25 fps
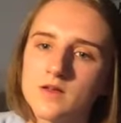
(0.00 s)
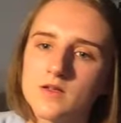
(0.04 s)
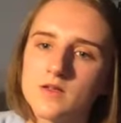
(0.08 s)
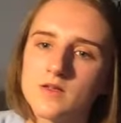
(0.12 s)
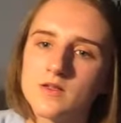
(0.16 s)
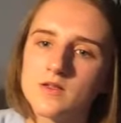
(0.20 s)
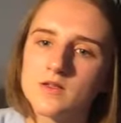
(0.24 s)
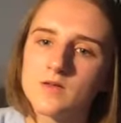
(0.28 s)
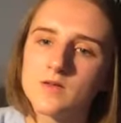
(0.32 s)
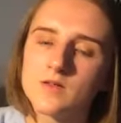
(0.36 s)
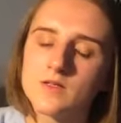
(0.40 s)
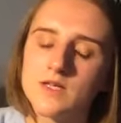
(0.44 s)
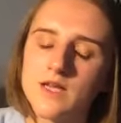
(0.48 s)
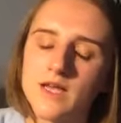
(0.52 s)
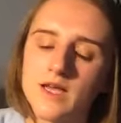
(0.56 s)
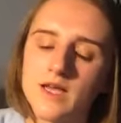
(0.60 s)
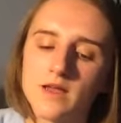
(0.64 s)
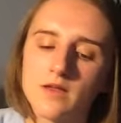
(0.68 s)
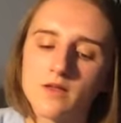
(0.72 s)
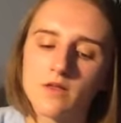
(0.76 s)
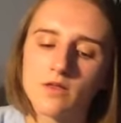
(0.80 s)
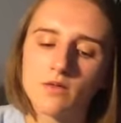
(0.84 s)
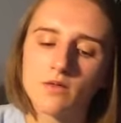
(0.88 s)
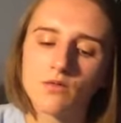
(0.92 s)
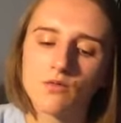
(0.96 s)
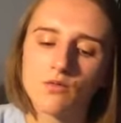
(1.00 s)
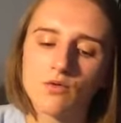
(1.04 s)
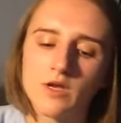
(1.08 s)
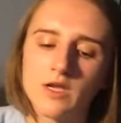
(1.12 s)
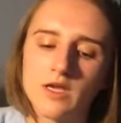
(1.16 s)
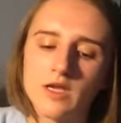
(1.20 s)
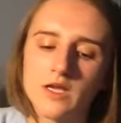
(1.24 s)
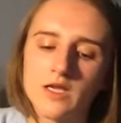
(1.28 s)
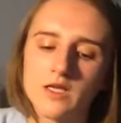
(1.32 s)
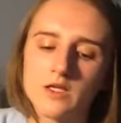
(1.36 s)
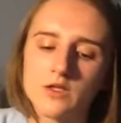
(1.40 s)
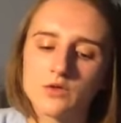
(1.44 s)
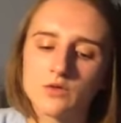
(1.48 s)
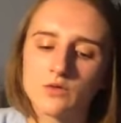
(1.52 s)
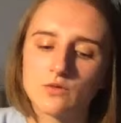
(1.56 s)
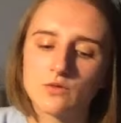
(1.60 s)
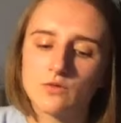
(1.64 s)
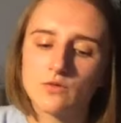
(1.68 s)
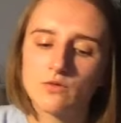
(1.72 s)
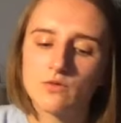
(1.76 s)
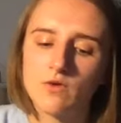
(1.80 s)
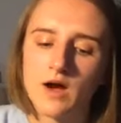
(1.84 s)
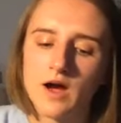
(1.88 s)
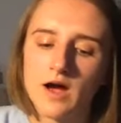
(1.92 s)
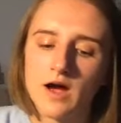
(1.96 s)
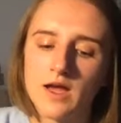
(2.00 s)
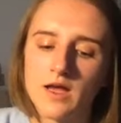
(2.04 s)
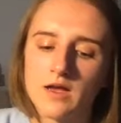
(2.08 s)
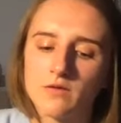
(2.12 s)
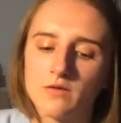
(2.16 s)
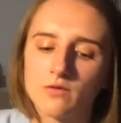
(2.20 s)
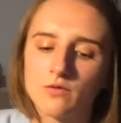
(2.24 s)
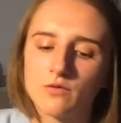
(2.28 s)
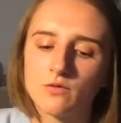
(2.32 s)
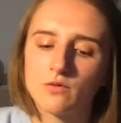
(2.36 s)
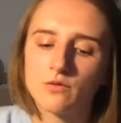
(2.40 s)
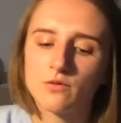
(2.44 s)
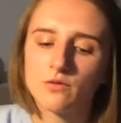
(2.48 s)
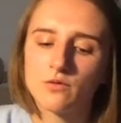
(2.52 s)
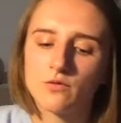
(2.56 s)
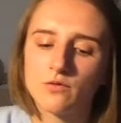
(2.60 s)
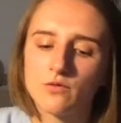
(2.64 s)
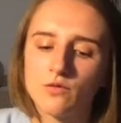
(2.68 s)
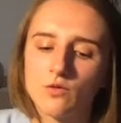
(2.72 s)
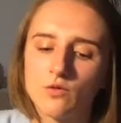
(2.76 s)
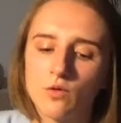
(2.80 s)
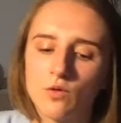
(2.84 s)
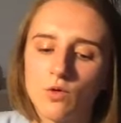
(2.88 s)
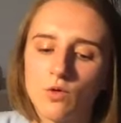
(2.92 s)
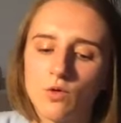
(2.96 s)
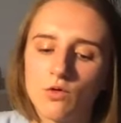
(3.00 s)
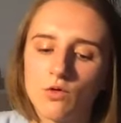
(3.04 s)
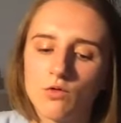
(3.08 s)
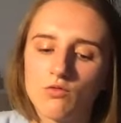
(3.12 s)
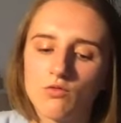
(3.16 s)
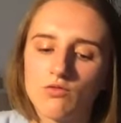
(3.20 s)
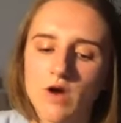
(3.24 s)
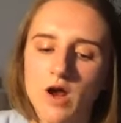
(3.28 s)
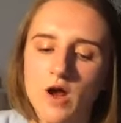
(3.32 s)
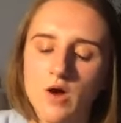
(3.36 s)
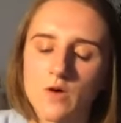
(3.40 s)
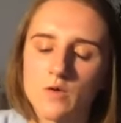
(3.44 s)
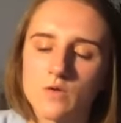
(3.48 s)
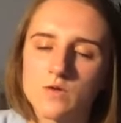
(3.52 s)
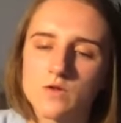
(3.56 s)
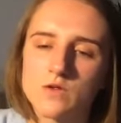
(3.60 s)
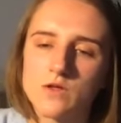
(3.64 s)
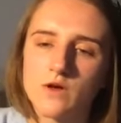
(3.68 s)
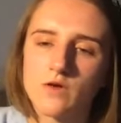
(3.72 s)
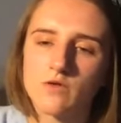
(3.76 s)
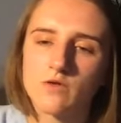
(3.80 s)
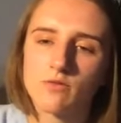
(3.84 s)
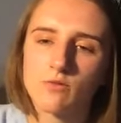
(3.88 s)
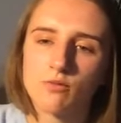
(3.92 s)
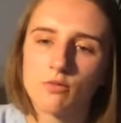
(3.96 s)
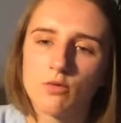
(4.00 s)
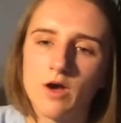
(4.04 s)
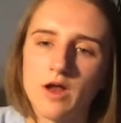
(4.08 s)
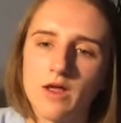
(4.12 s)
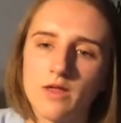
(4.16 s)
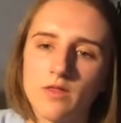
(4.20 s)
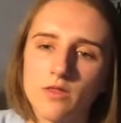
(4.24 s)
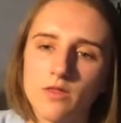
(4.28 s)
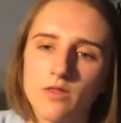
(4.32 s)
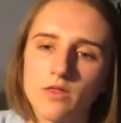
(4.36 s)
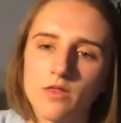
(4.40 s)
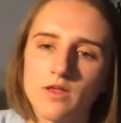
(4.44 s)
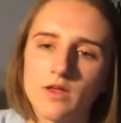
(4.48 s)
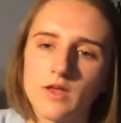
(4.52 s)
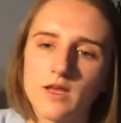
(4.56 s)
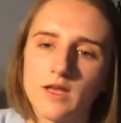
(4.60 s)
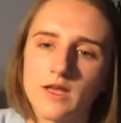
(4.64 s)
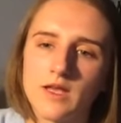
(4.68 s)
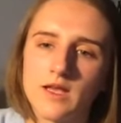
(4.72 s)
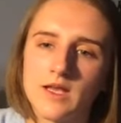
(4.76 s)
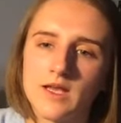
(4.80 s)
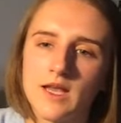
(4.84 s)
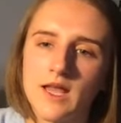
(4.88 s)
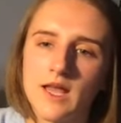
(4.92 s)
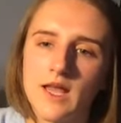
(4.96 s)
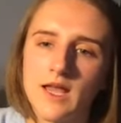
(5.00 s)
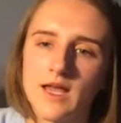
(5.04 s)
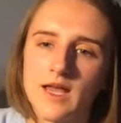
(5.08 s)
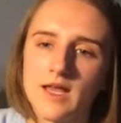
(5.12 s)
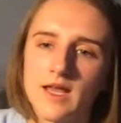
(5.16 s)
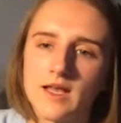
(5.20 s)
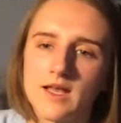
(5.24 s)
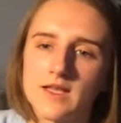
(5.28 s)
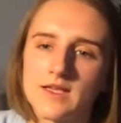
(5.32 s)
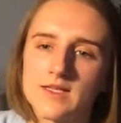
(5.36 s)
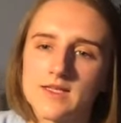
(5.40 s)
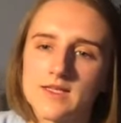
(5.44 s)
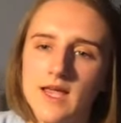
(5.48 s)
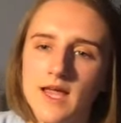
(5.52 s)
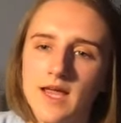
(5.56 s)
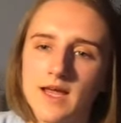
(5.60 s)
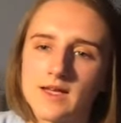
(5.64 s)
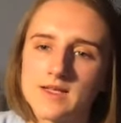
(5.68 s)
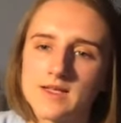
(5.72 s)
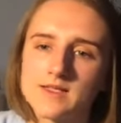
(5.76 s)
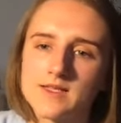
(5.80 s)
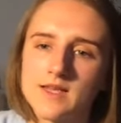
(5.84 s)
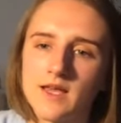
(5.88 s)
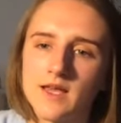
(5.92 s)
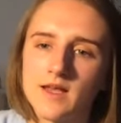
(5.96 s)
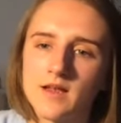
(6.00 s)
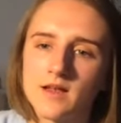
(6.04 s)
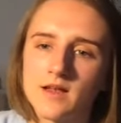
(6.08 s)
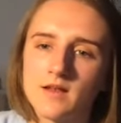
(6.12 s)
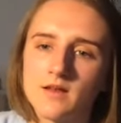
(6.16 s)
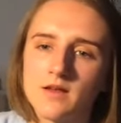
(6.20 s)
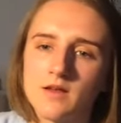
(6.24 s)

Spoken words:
So take 3 to 5 full rounds of breath, inhale and exhale,